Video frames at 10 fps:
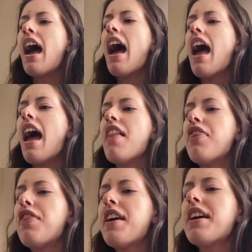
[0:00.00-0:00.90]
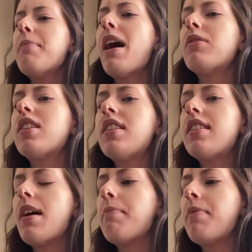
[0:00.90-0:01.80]
And think about
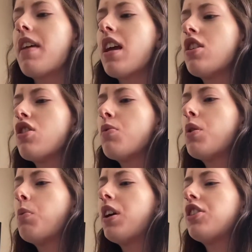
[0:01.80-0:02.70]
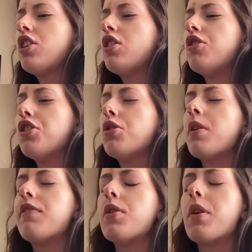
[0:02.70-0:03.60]
something you would want to do
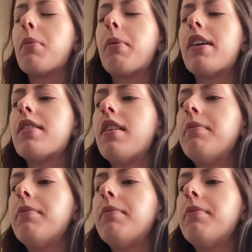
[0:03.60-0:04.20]
if you were the president.